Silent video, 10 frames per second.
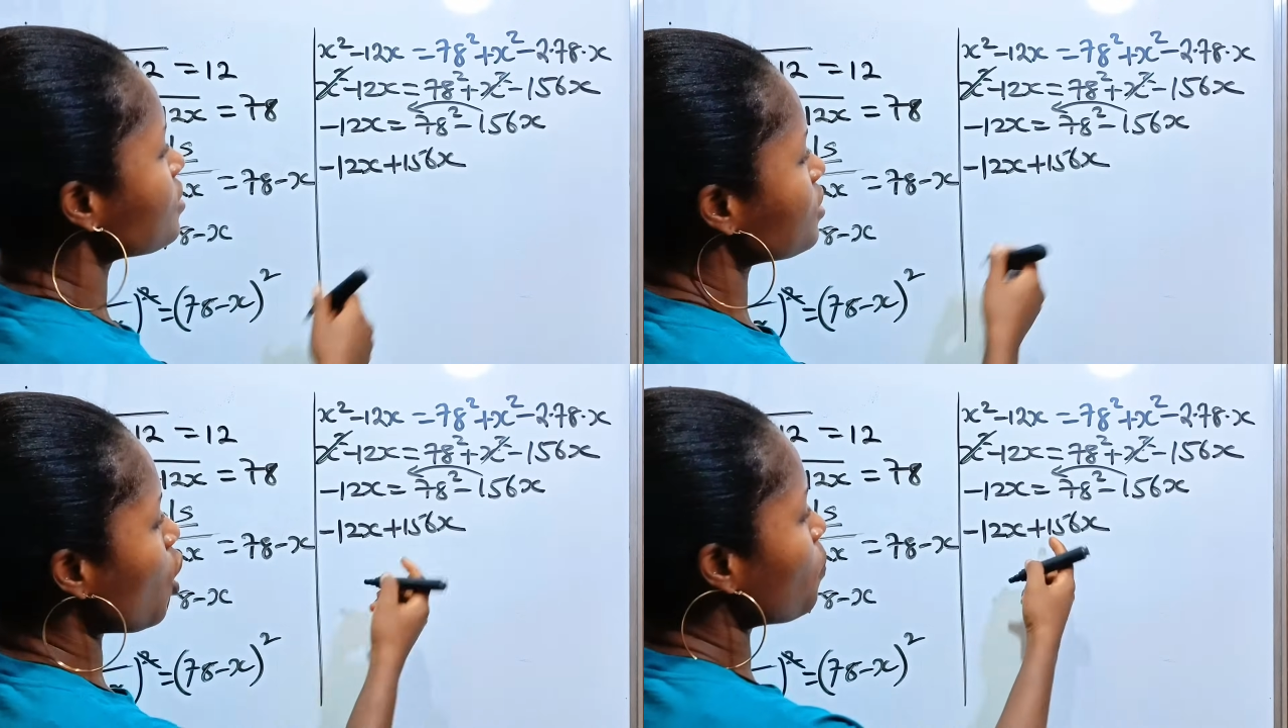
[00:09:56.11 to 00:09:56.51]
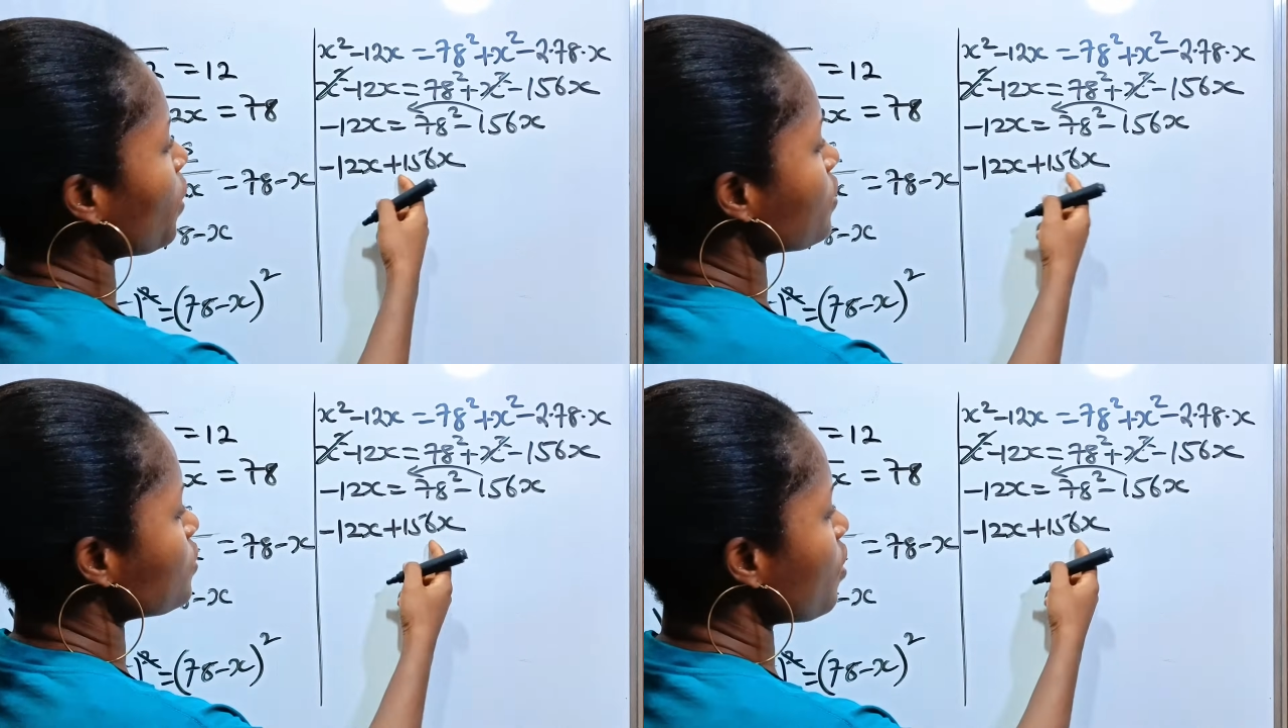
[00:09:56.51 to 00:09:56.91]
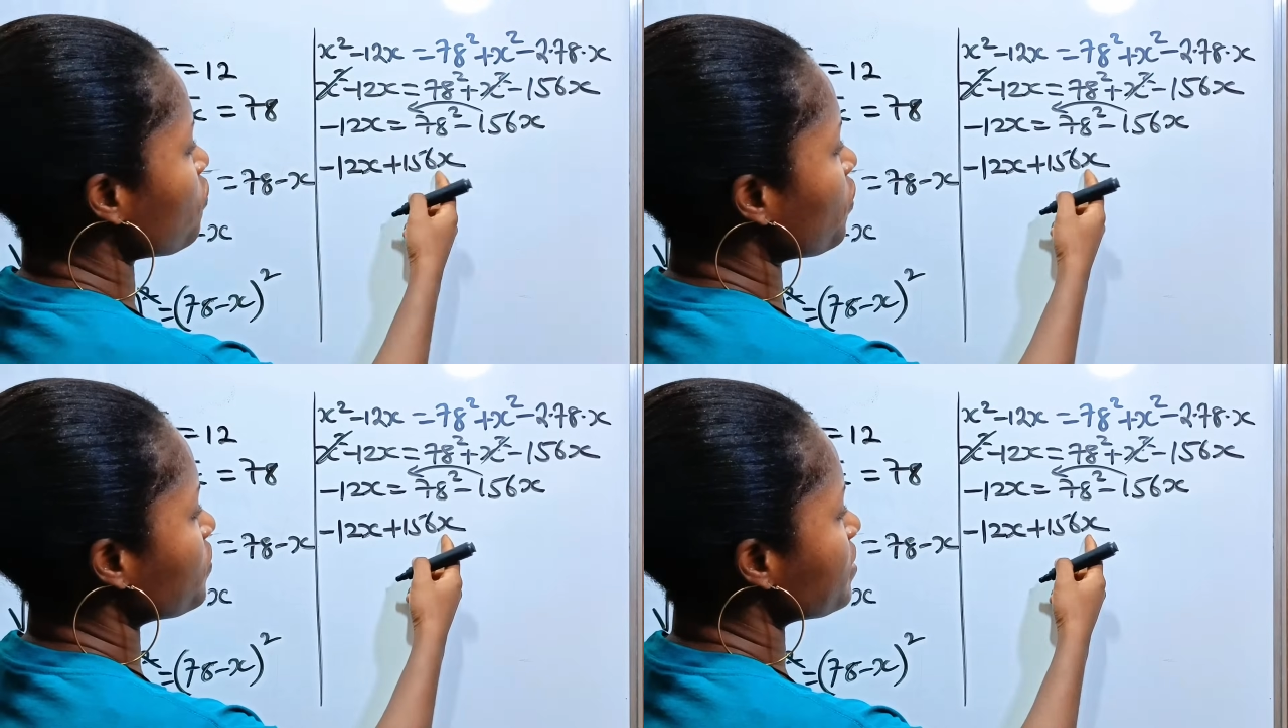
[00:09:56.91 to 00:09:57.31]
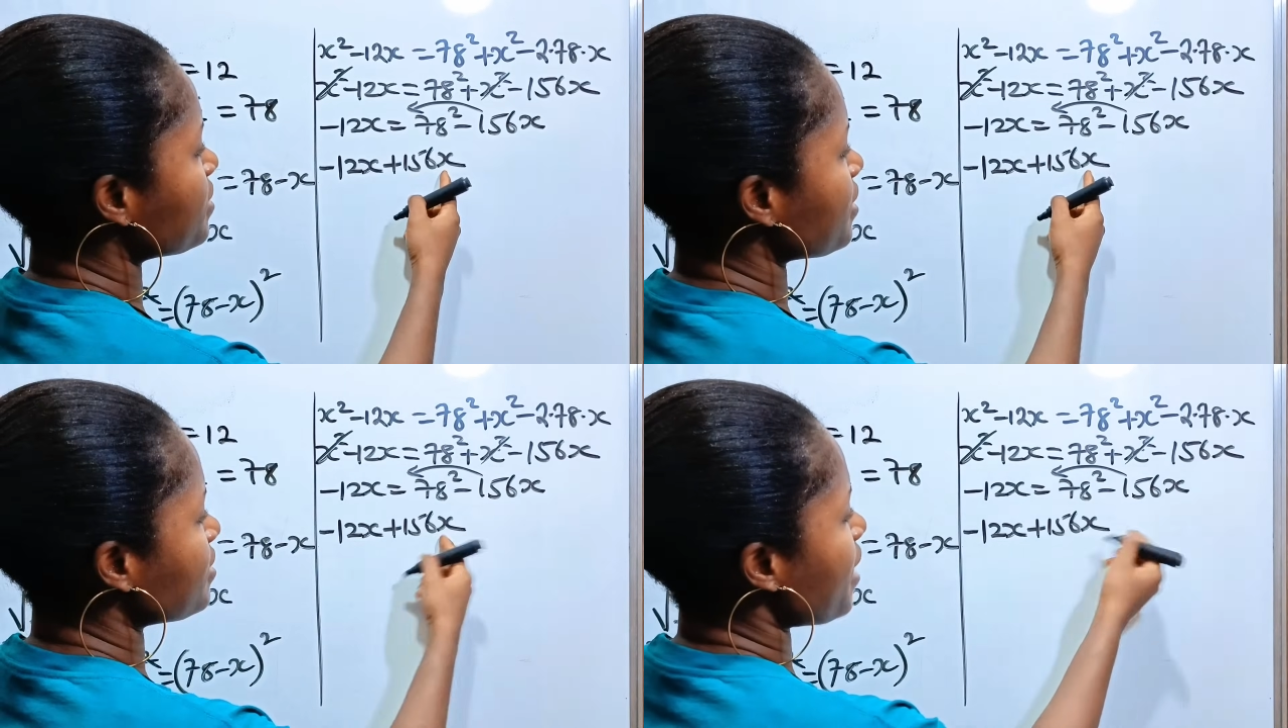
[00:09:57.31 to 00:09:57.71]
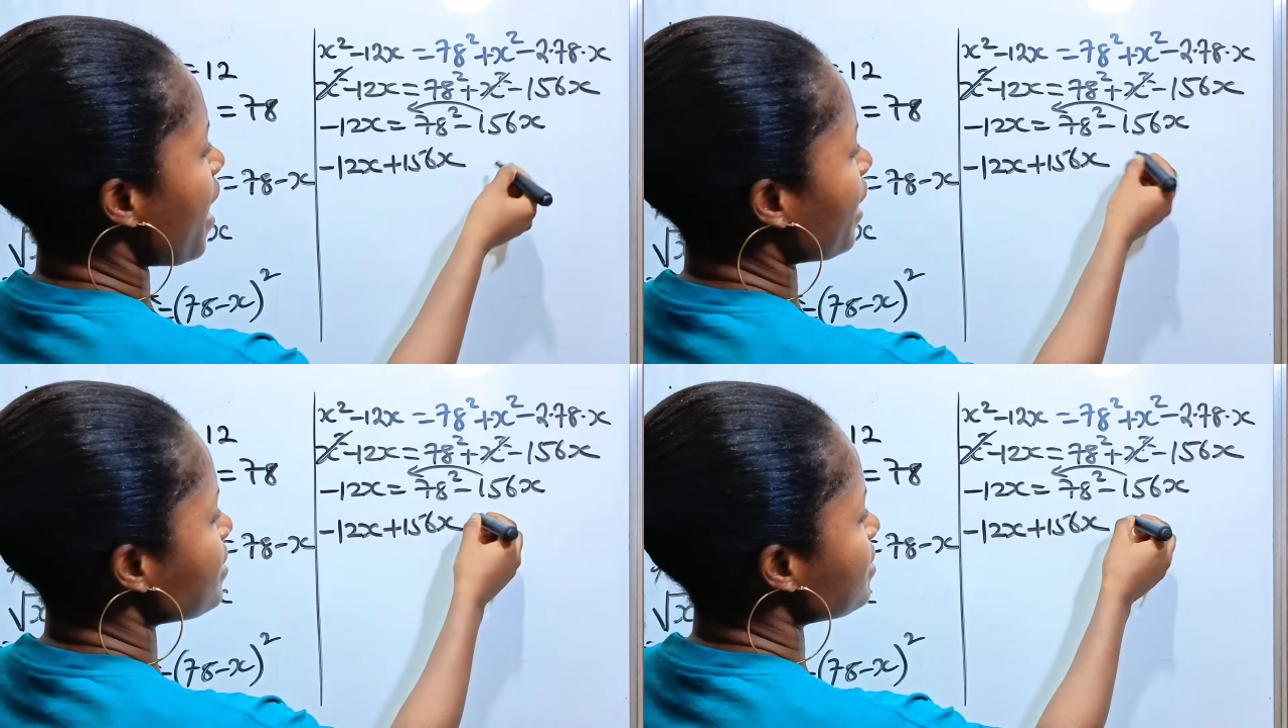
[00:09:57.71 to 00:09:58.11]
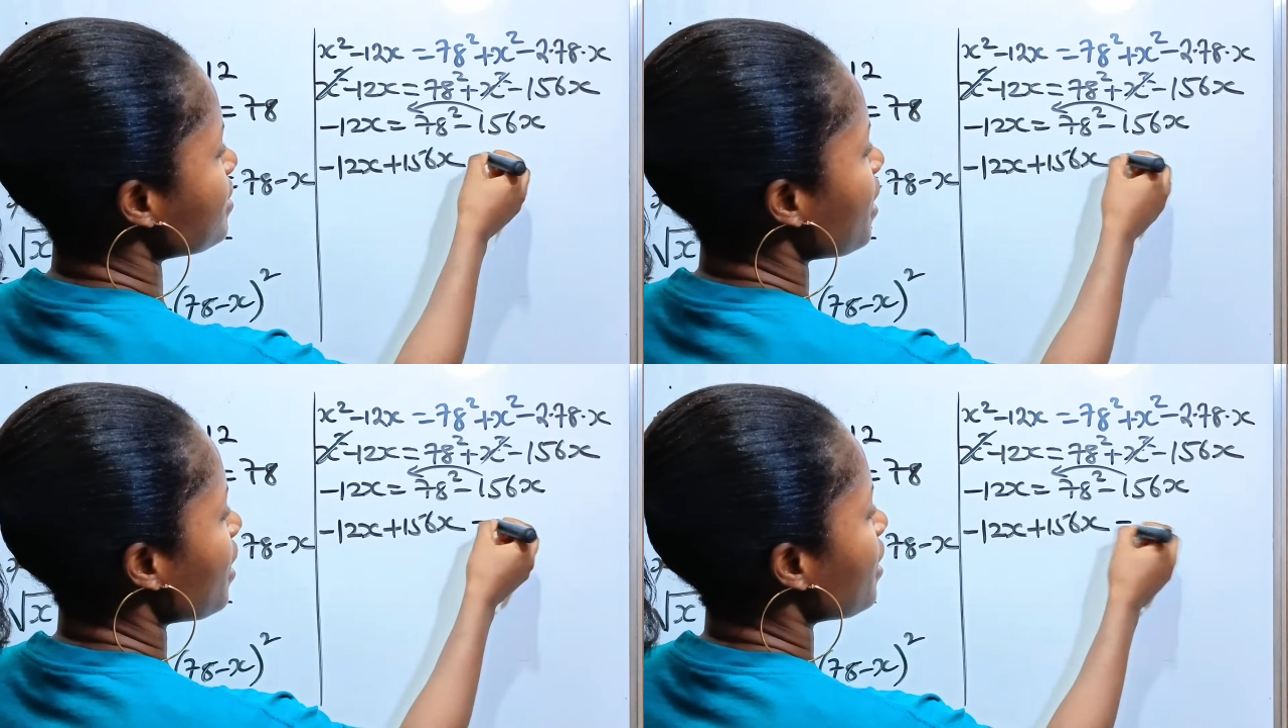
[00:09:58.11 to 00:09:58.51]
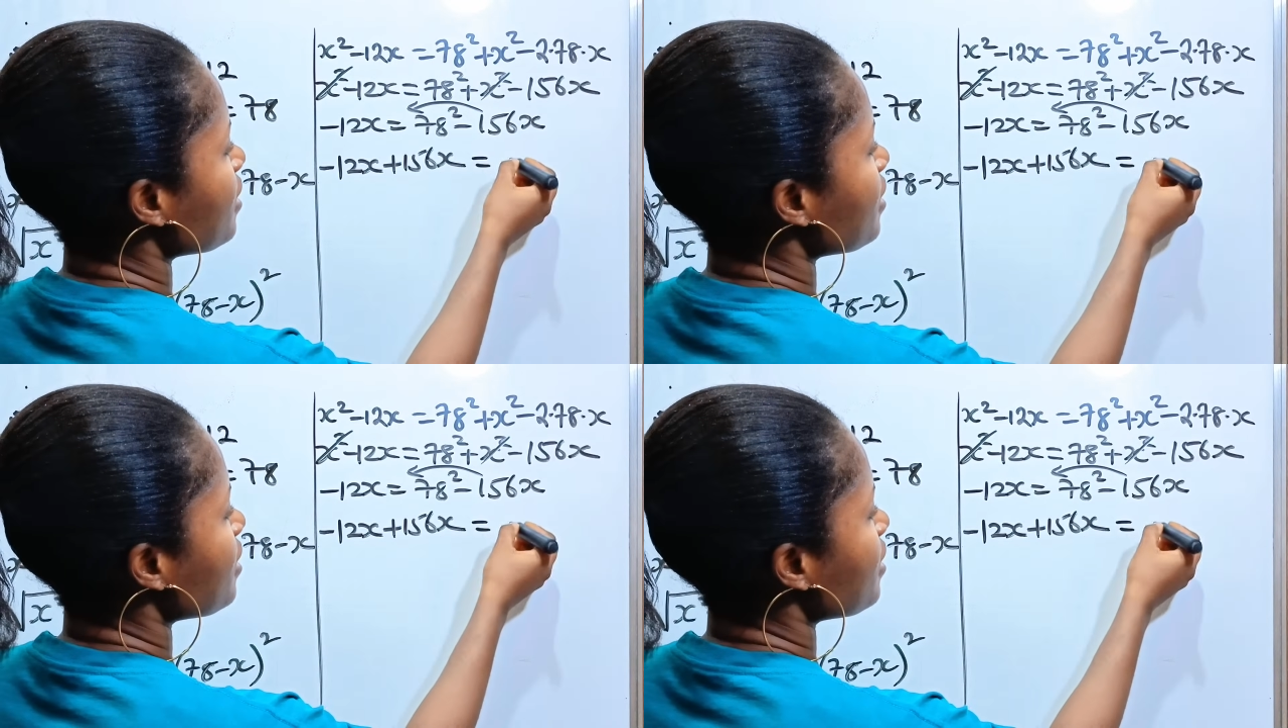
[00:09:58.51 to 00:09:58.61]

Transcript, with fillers: So plus 156x